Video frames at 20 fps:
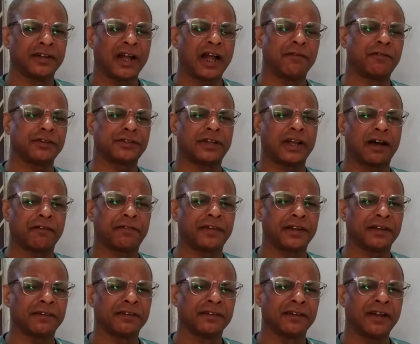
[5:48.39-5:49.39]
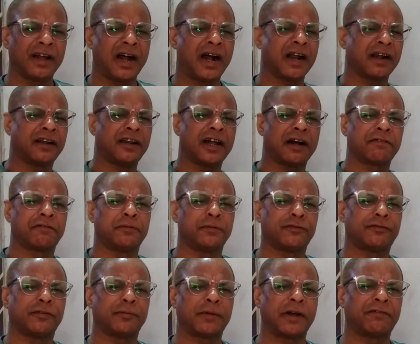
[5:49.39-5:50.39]
I was laughing. I had laughed
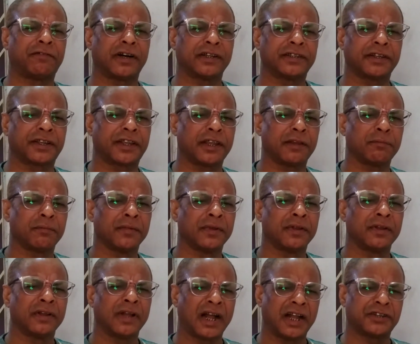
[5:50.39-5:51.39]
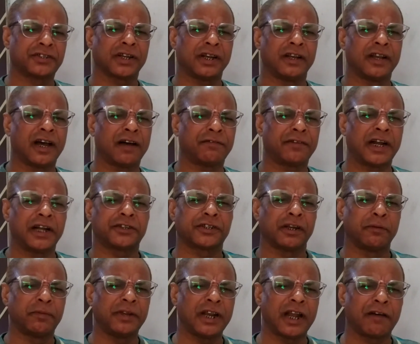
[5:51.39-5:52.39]
before my father came. I shall laugh. I
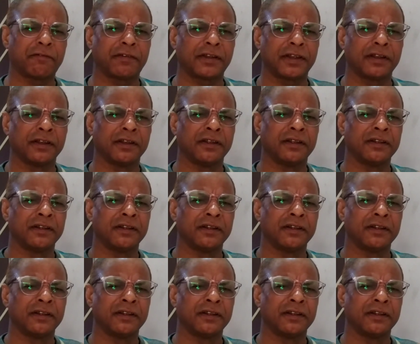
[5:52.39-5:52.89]
shall be laughing.